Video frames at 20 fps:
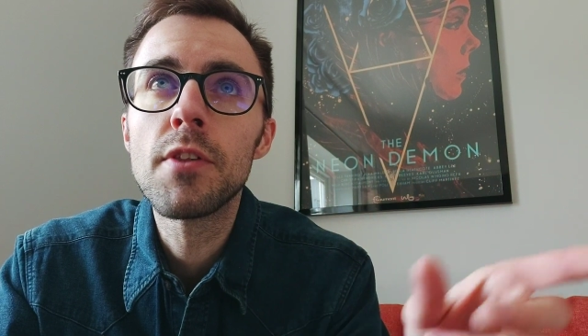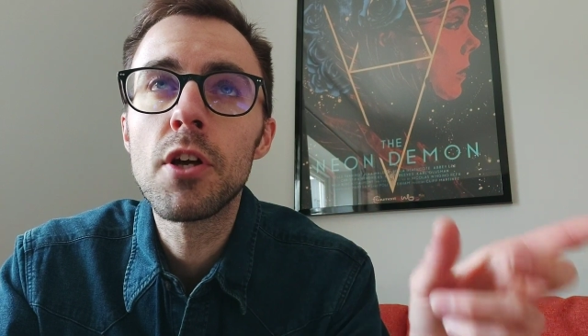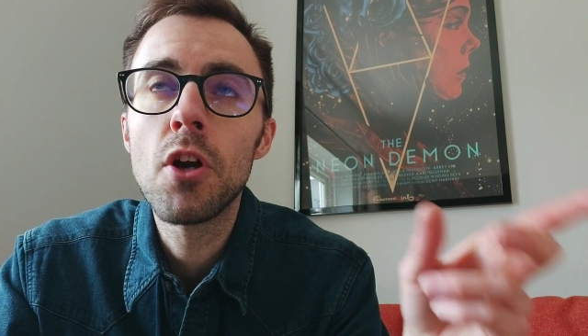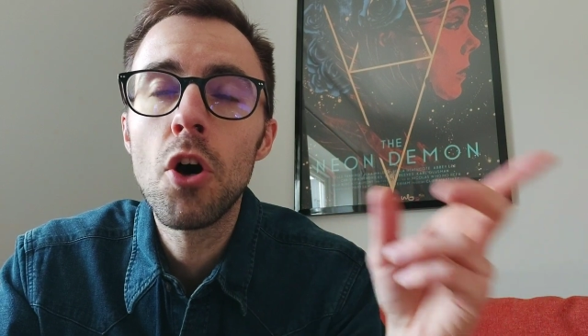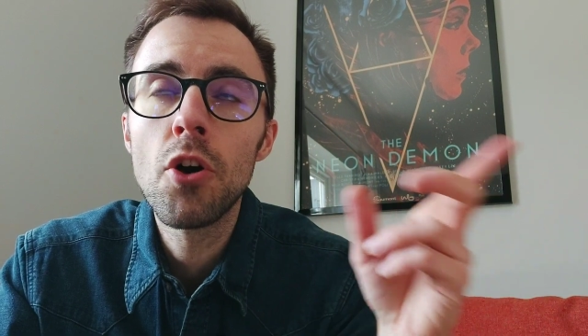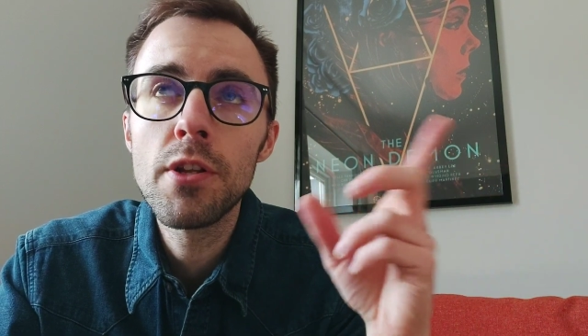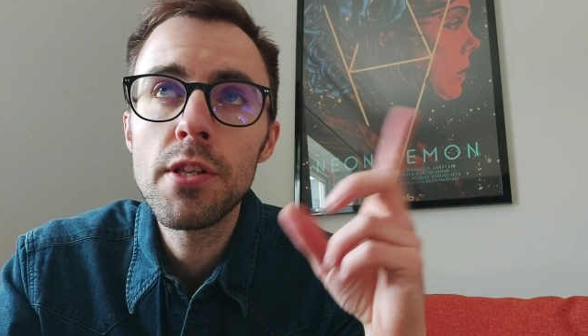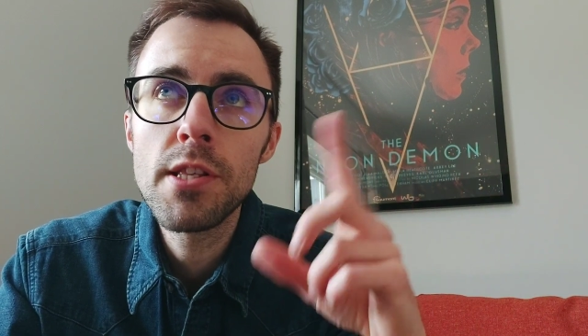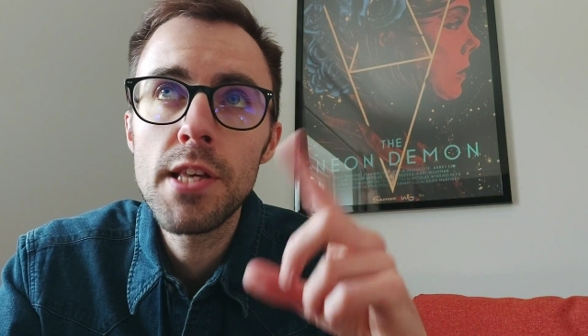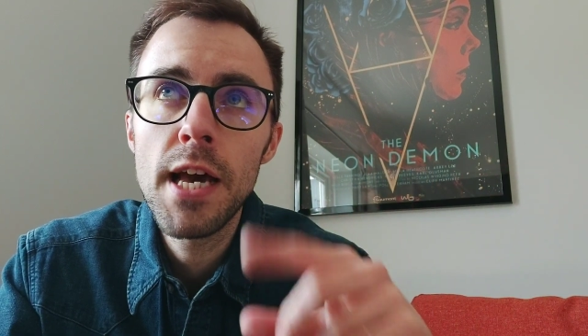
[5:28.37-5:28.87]

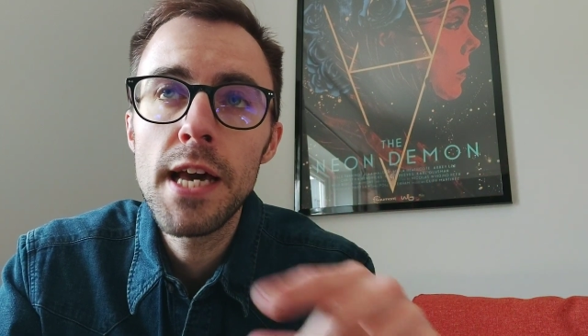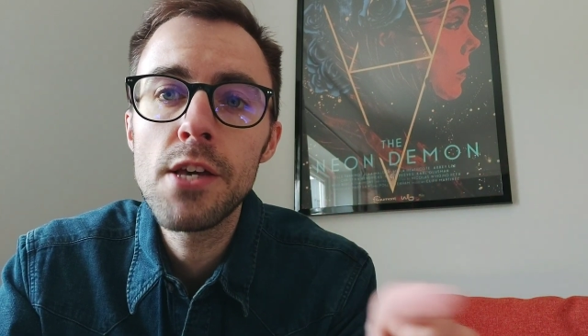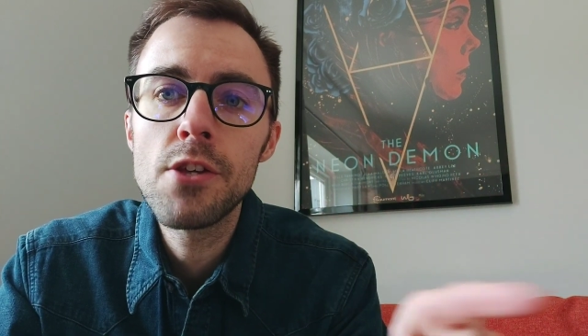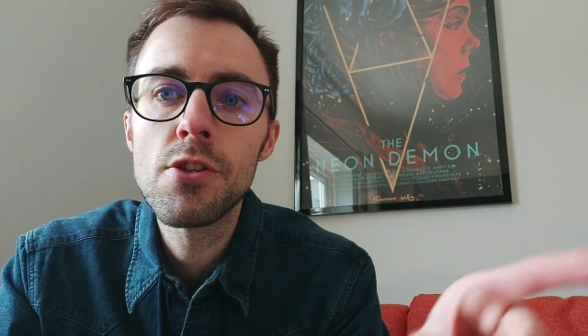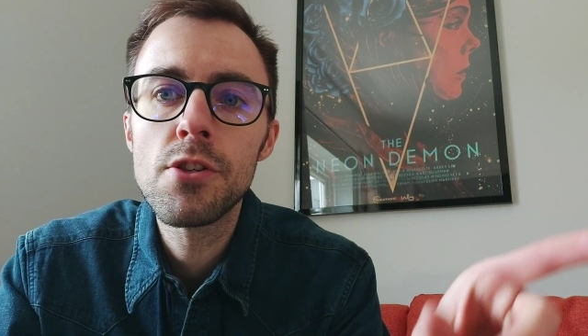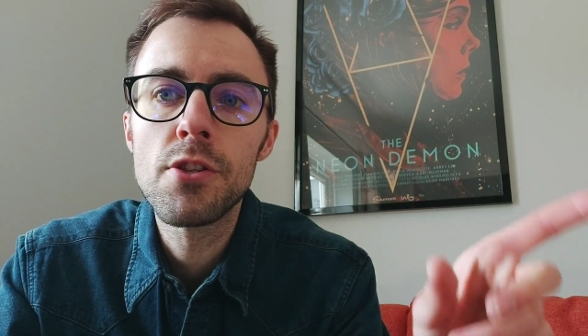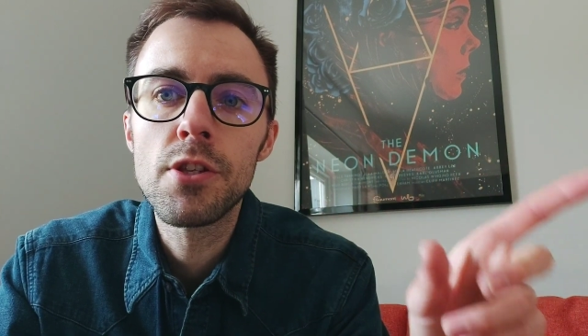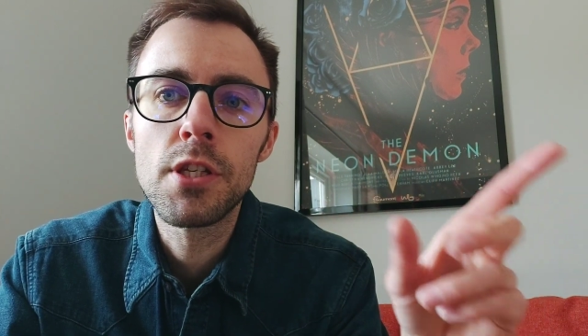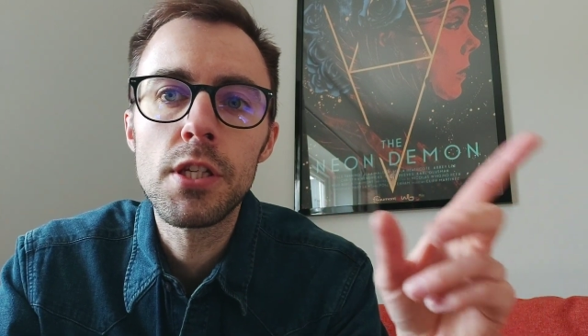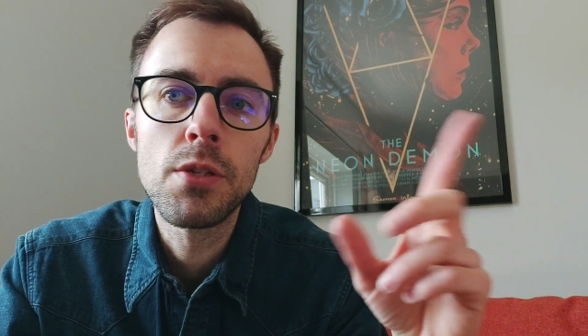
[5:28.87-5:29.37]

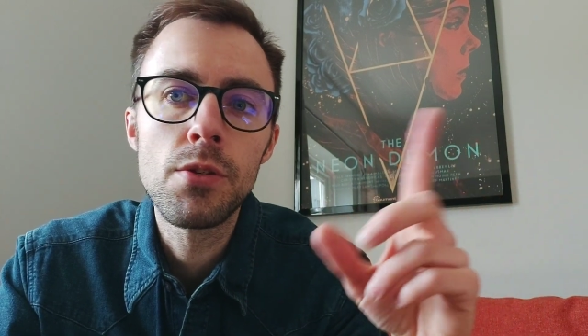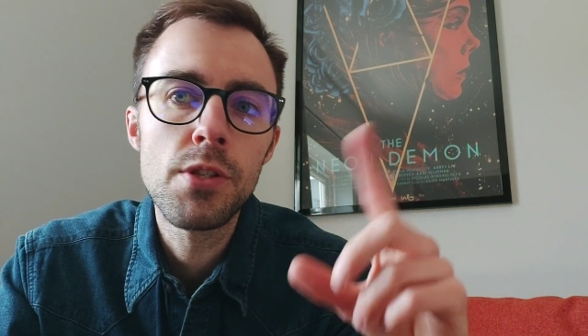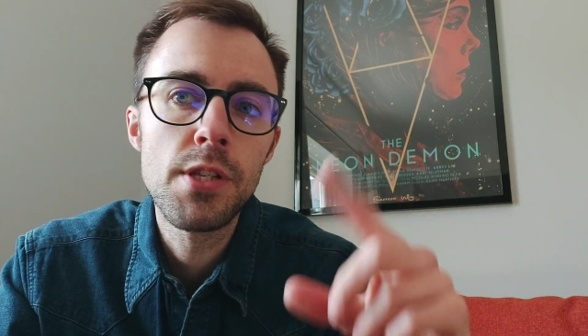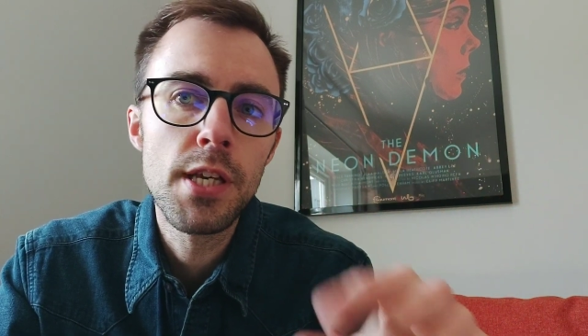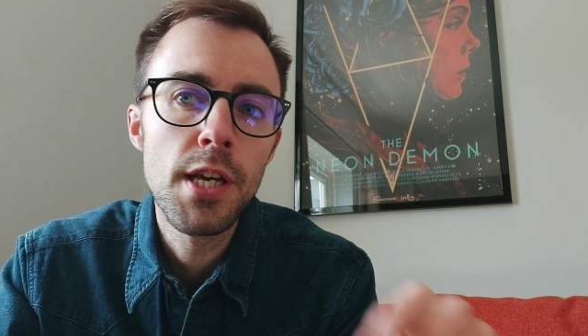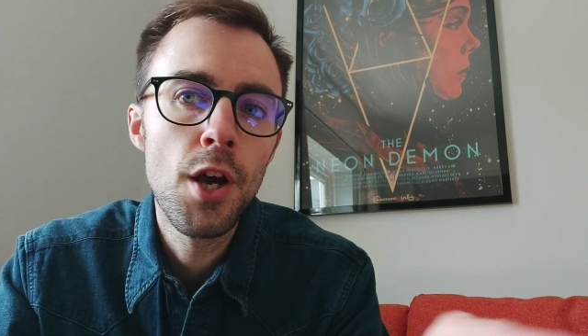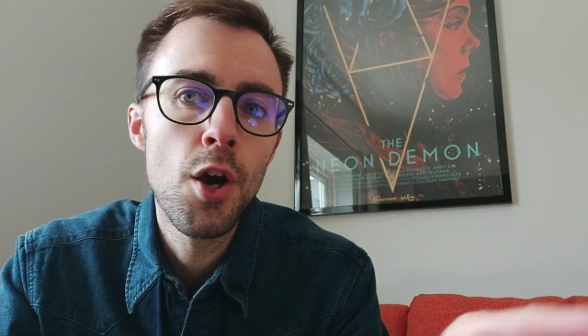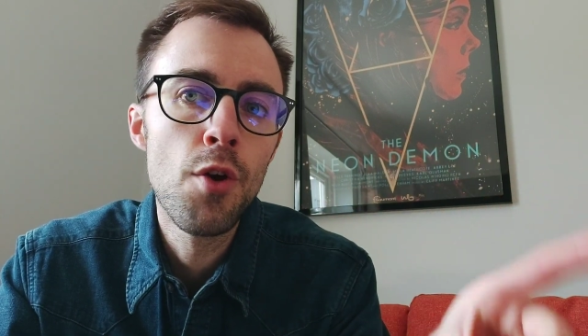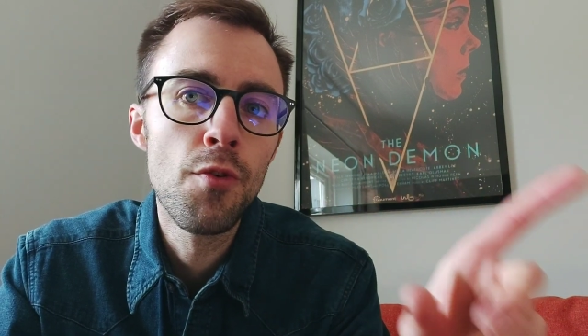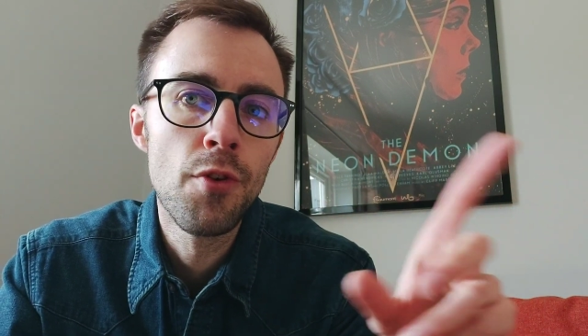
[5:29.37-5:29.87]
connotations that you see
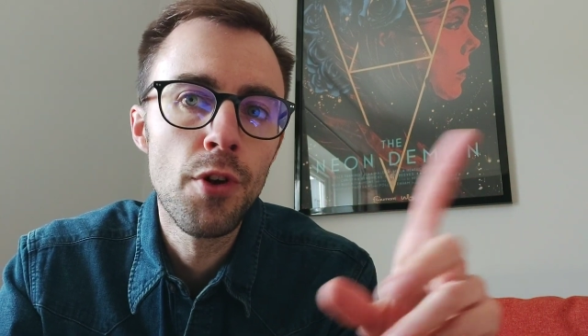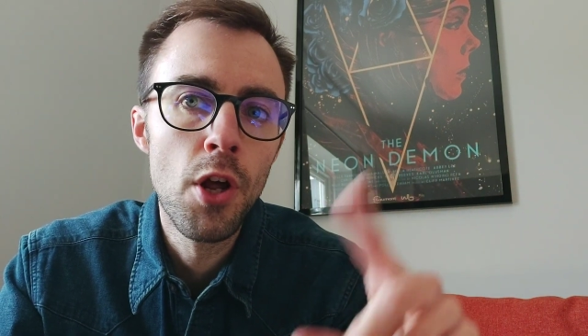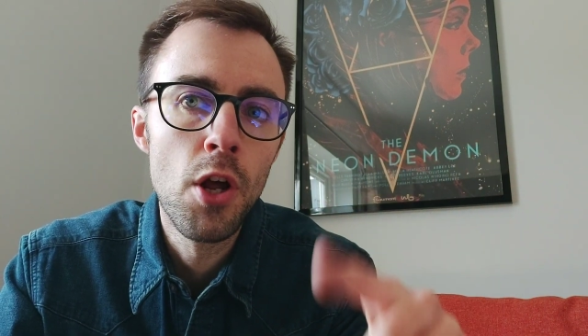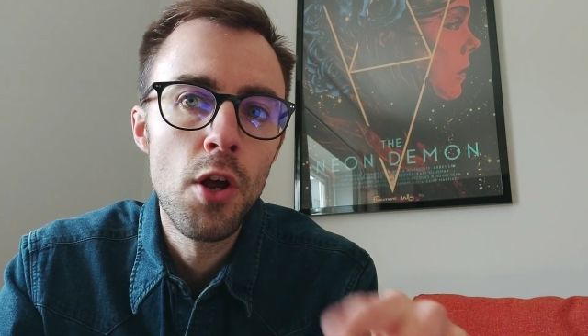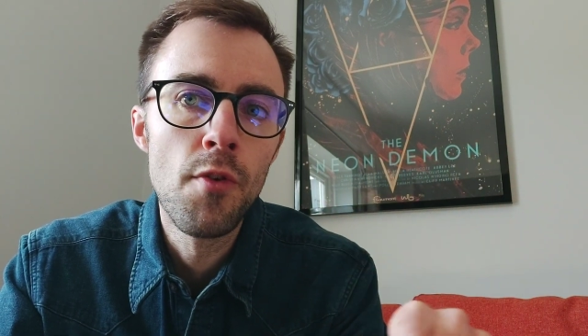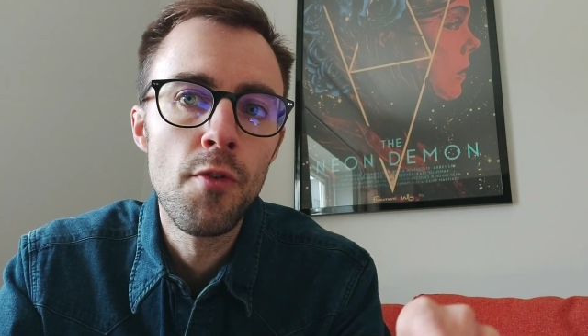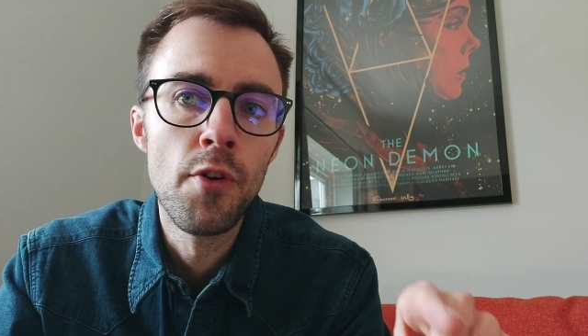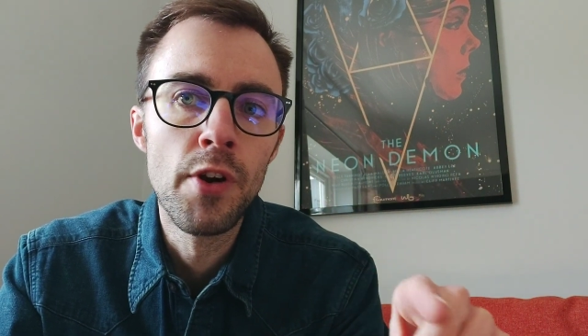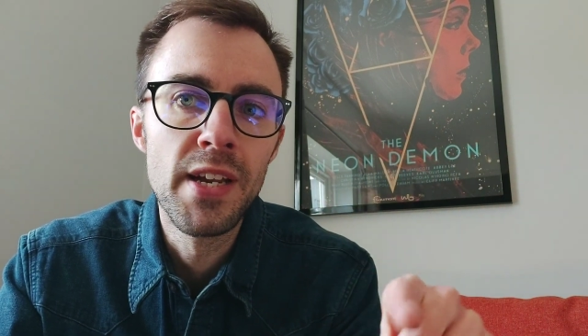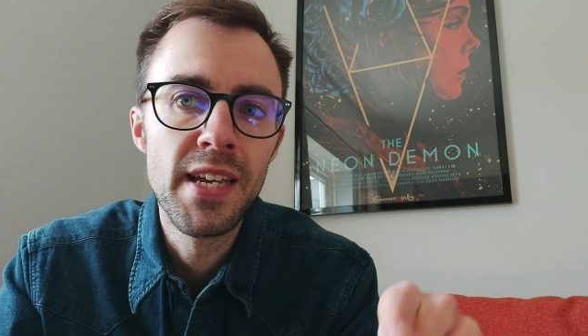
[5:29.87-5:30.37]
over and
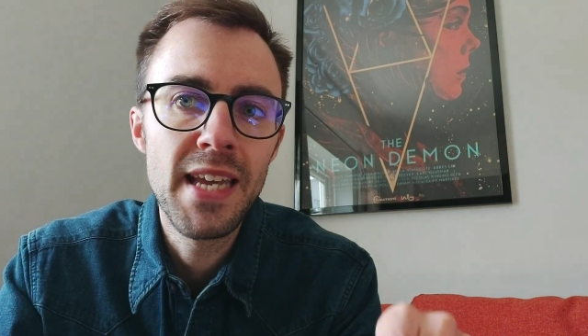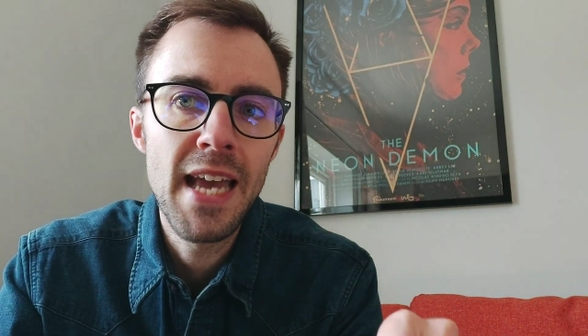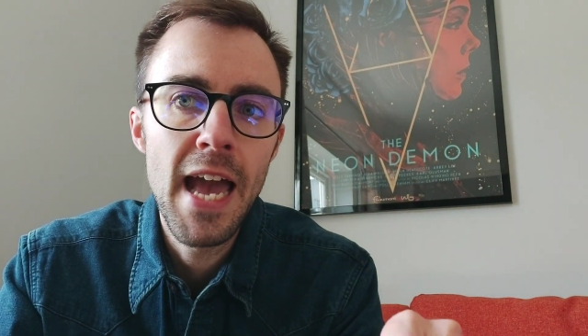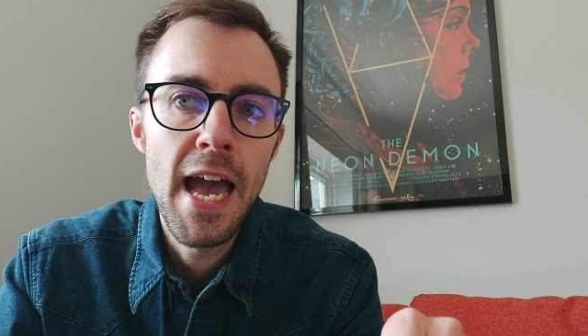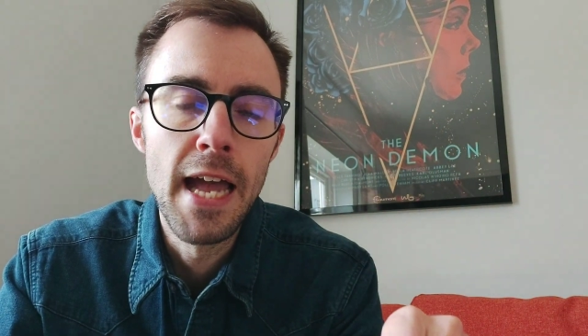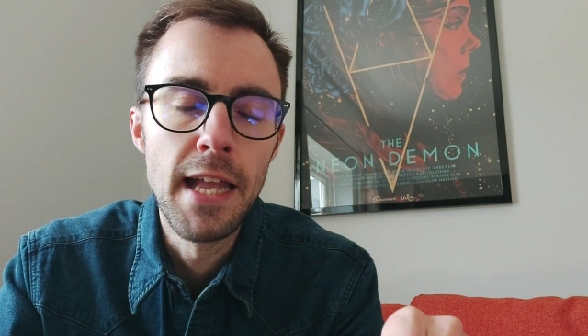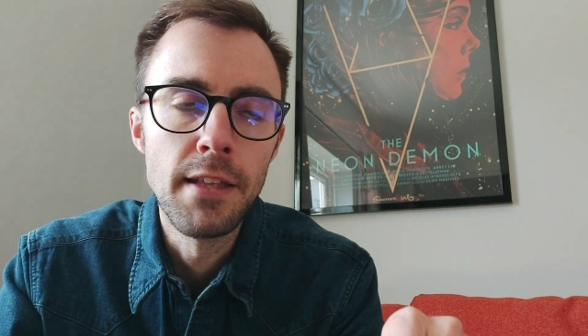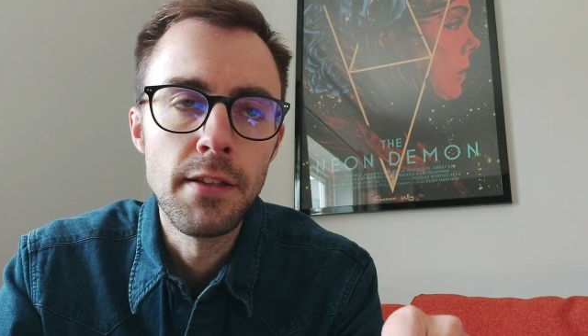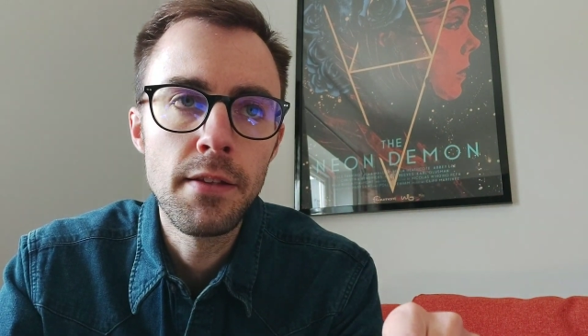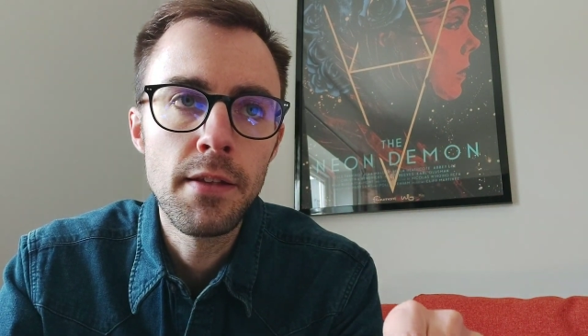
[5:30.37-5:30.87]
over
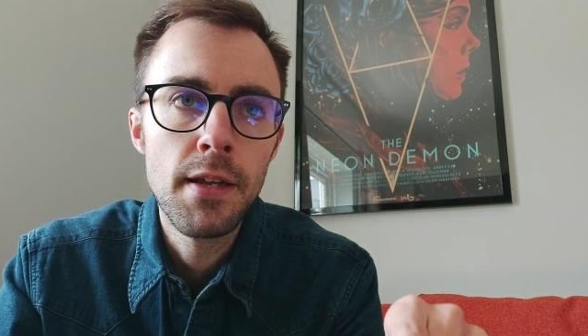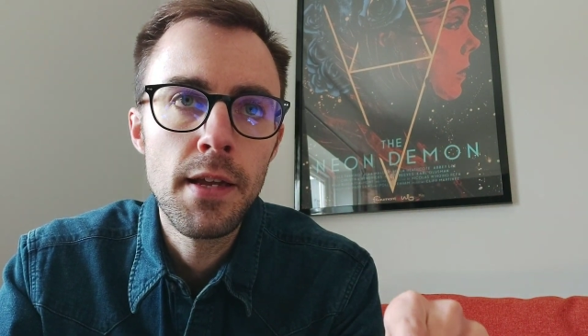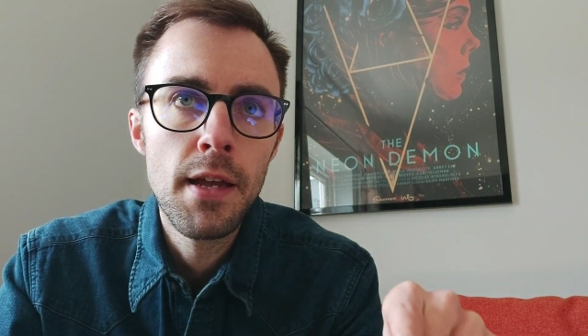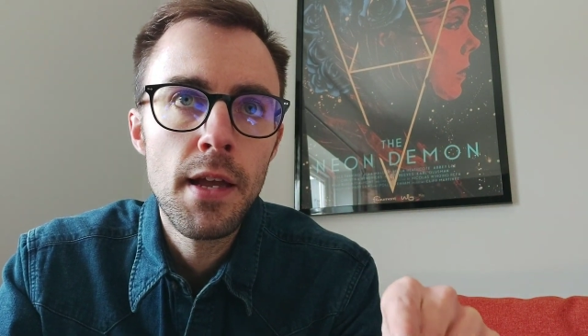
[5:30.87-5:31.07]
again